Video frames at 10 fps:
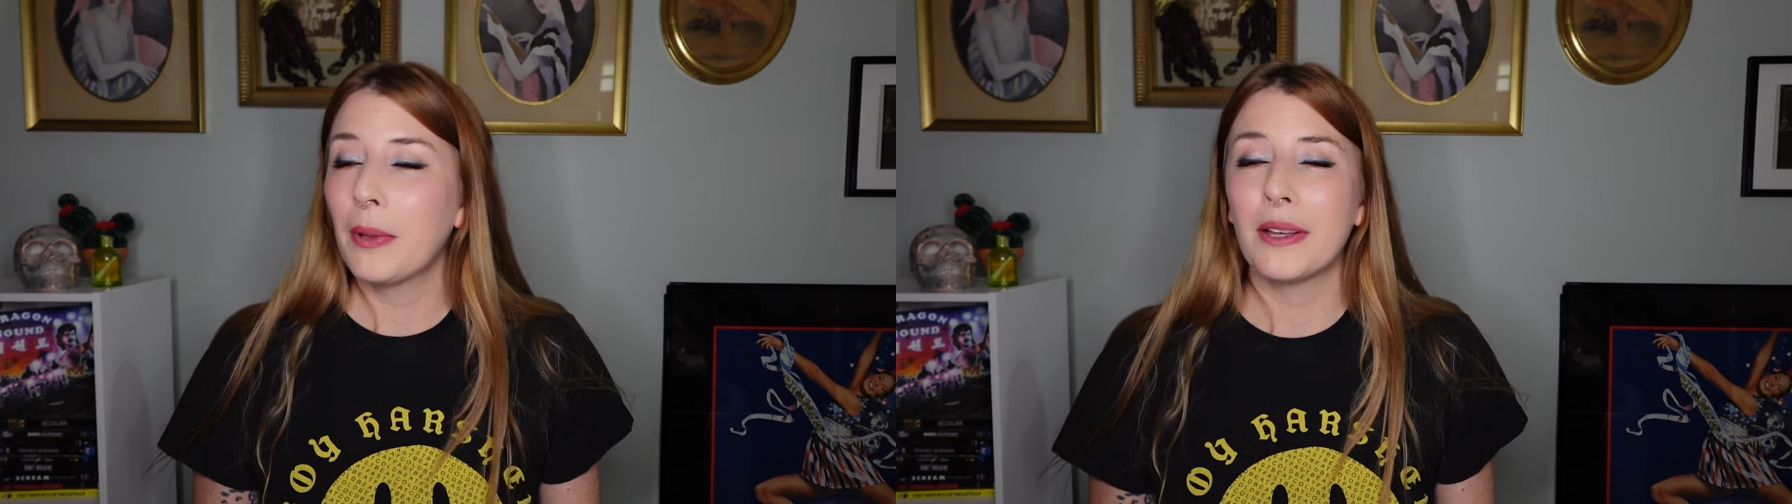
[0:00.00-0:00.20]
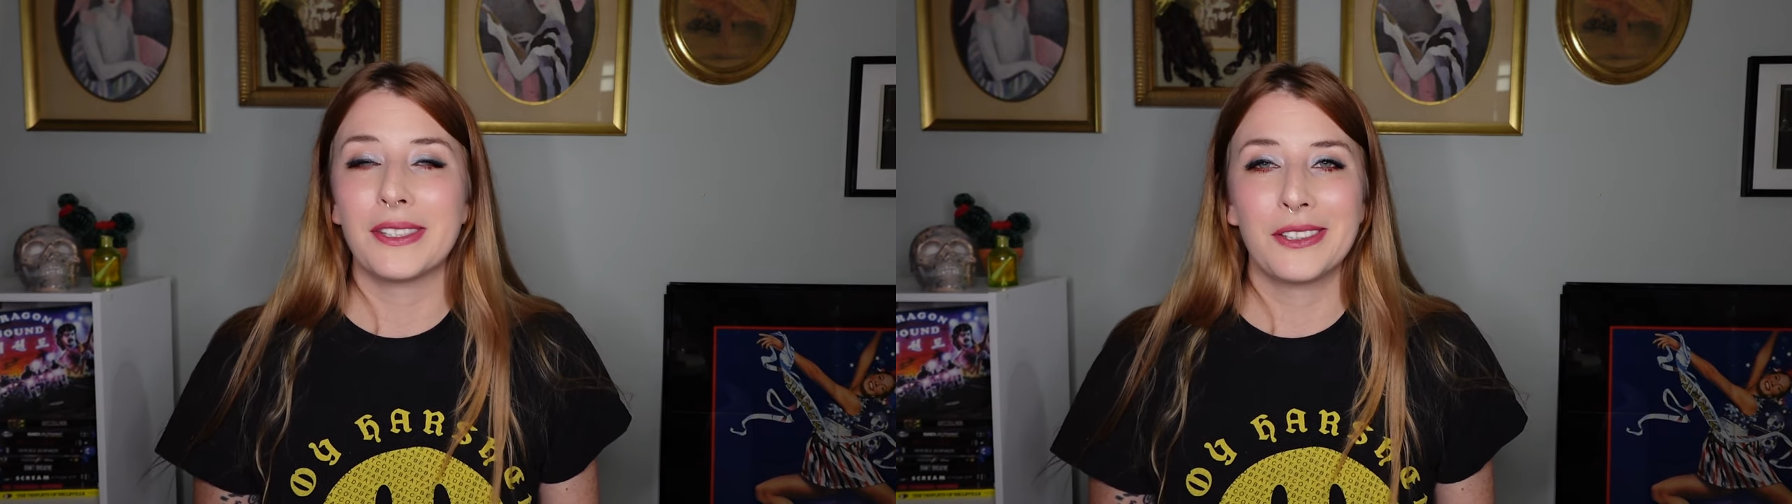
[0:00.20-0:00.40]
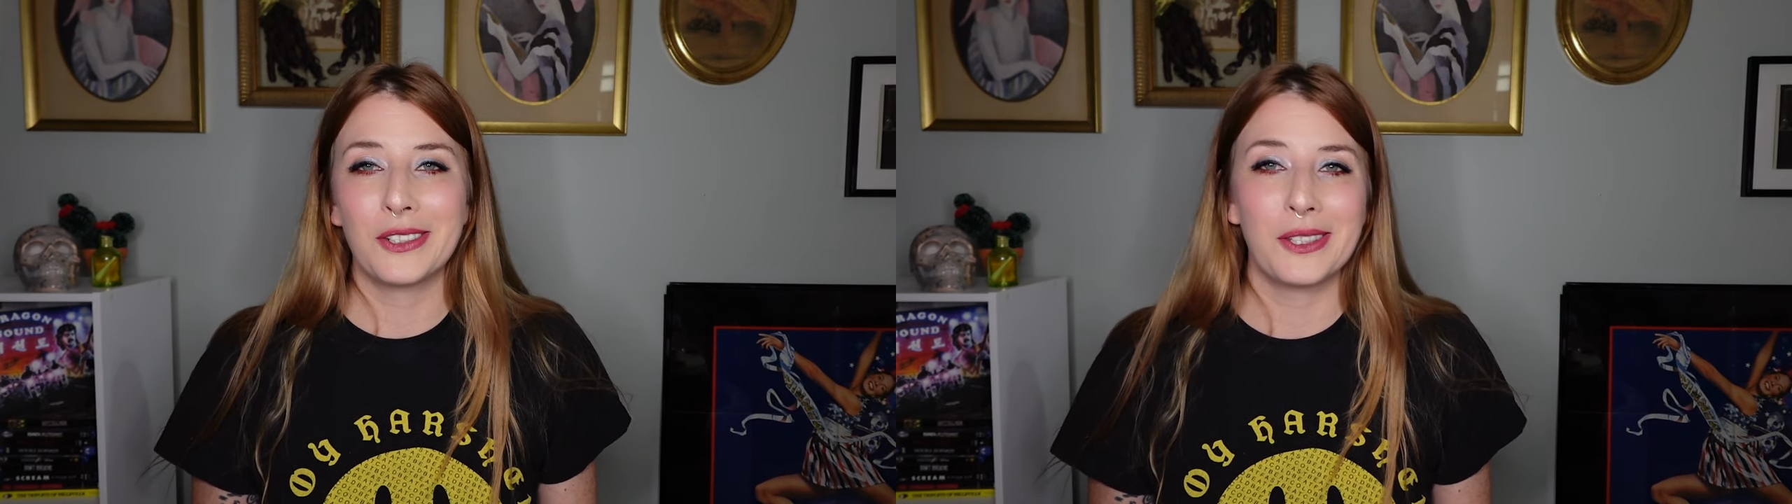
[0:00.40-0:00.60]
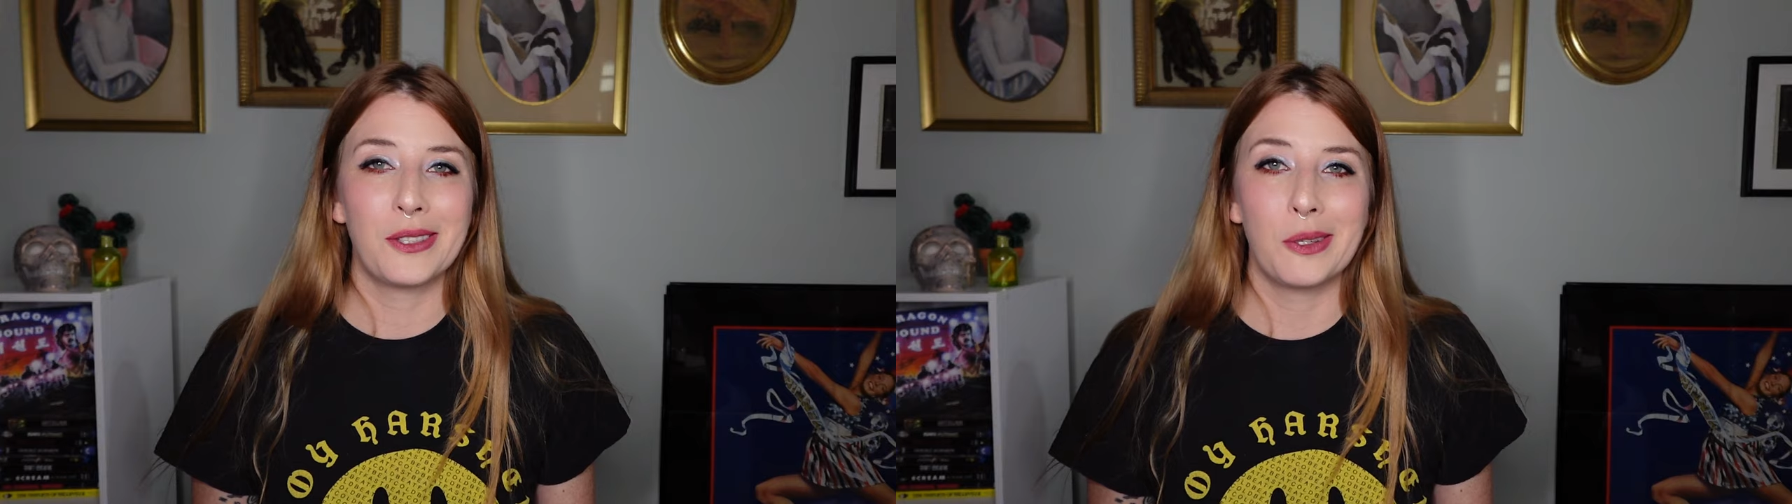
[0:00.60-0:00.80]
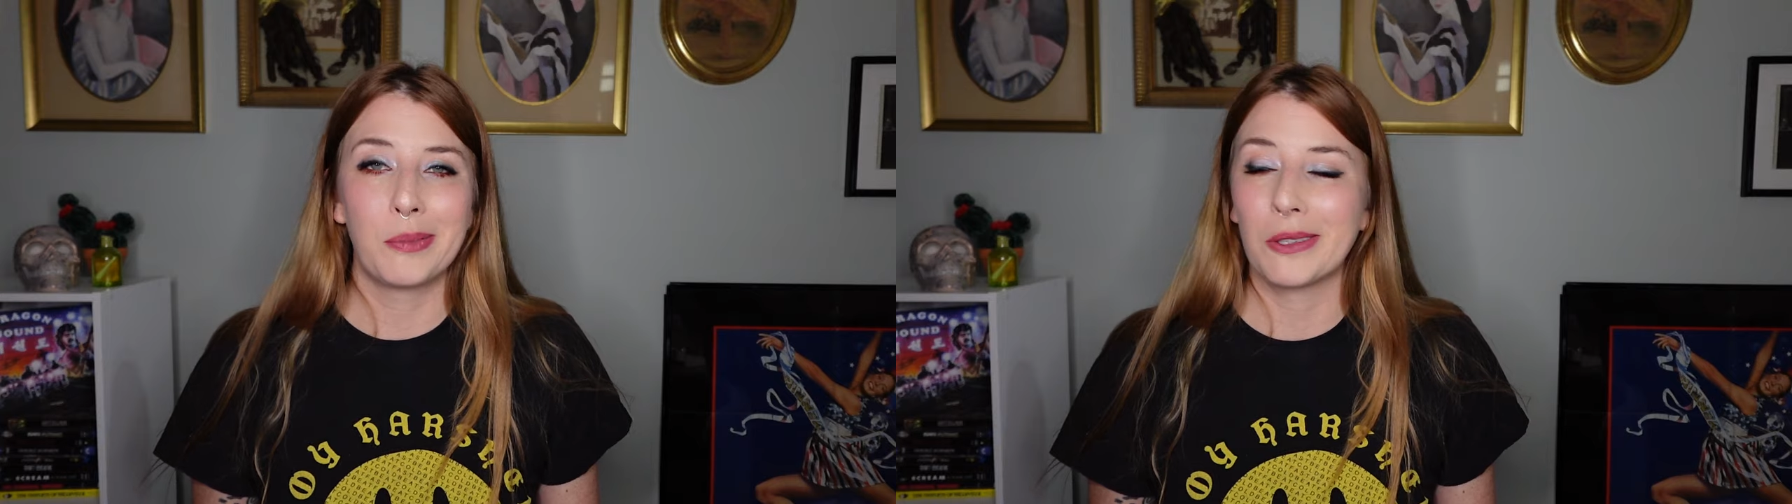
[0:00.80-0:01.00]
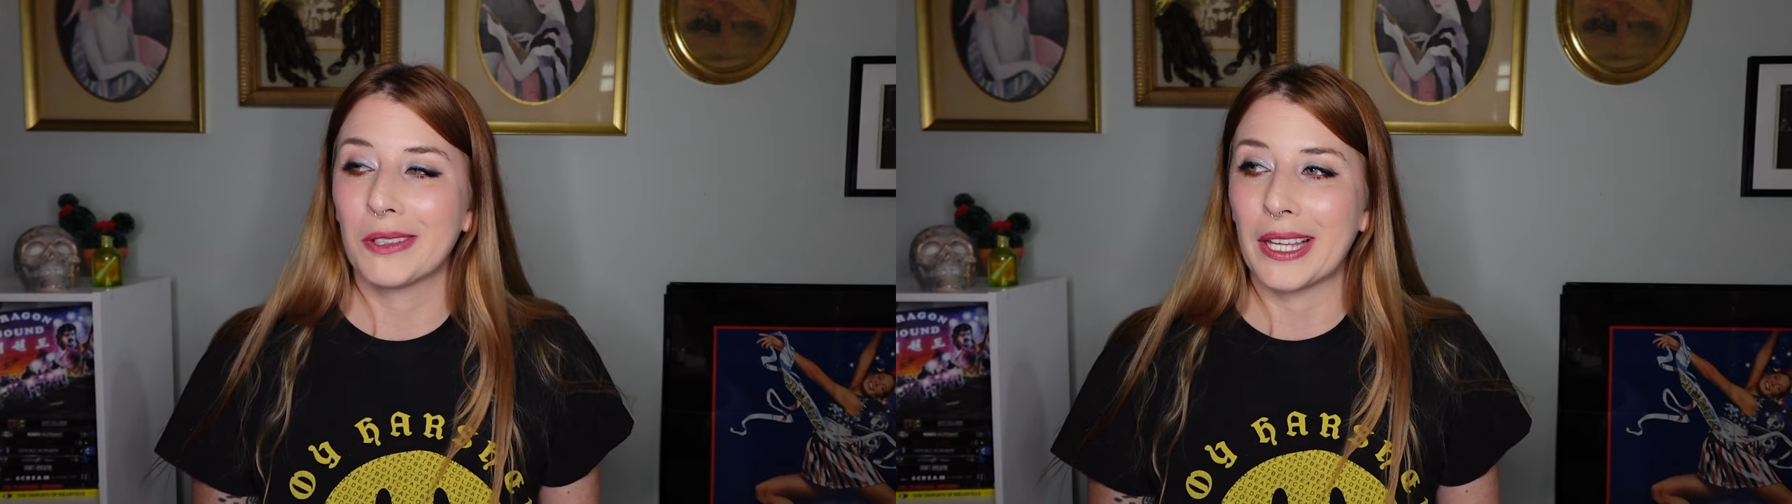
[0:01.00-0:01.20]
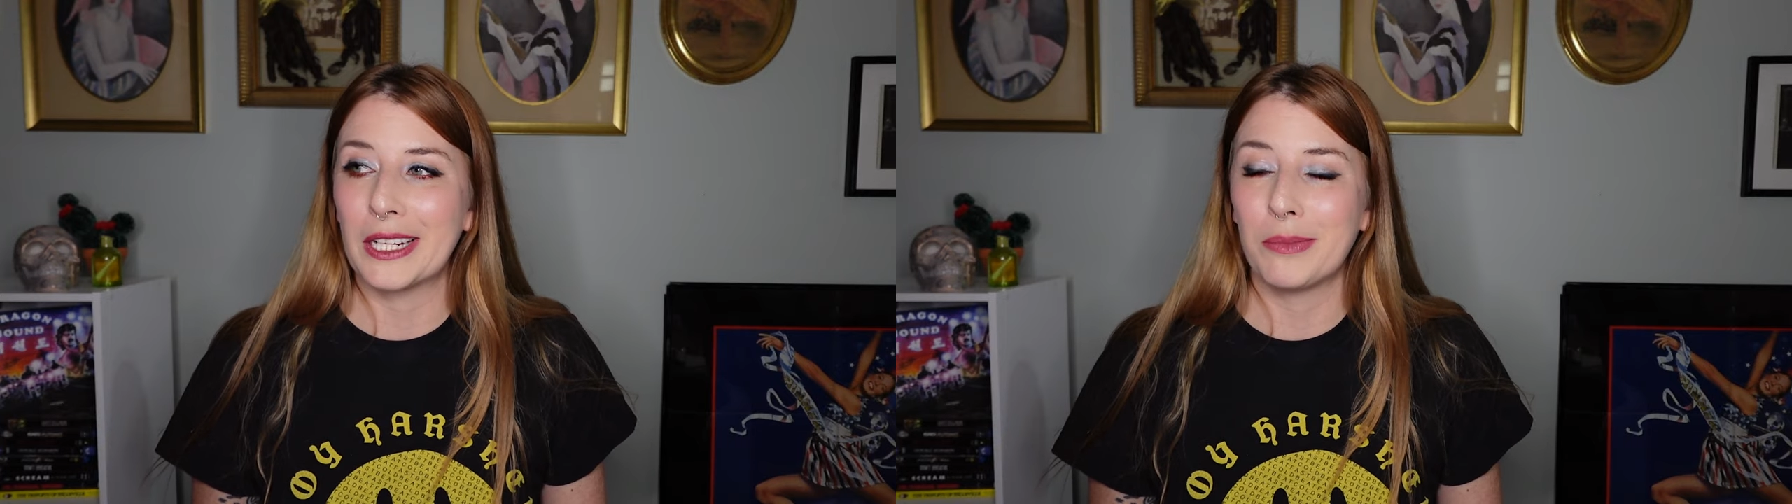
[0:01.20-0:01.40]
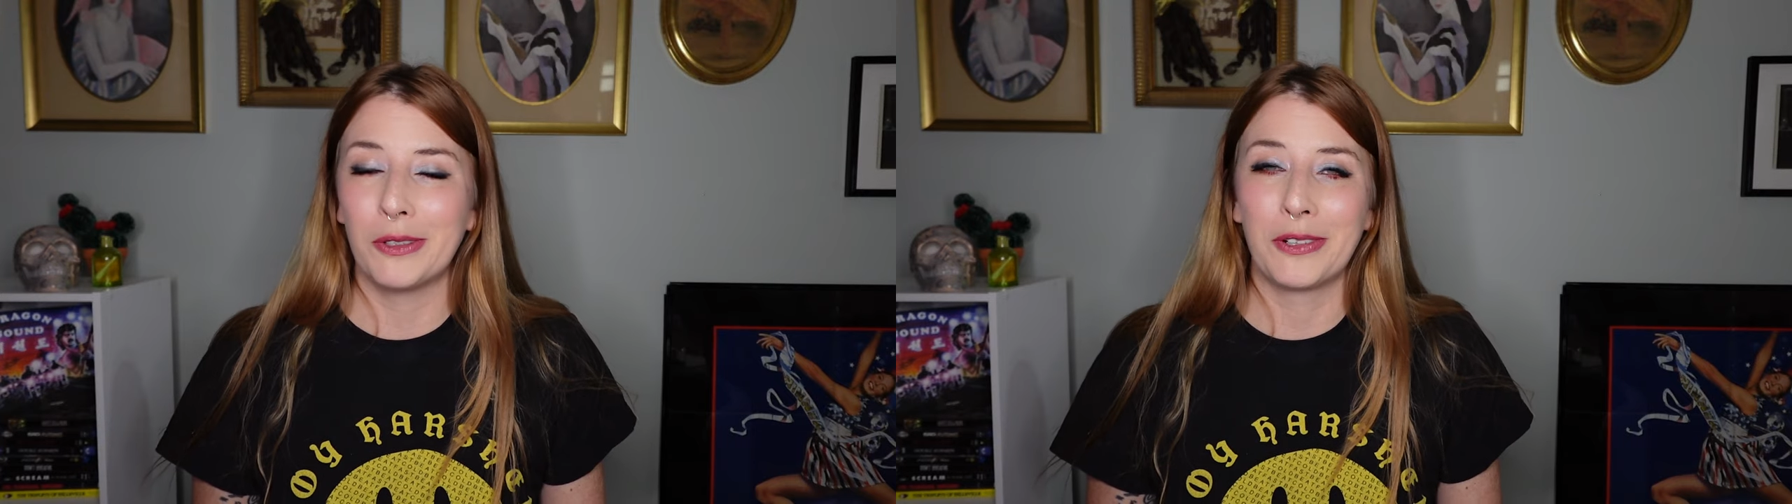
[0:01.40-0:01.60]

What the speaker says: Plus, it's just super relatable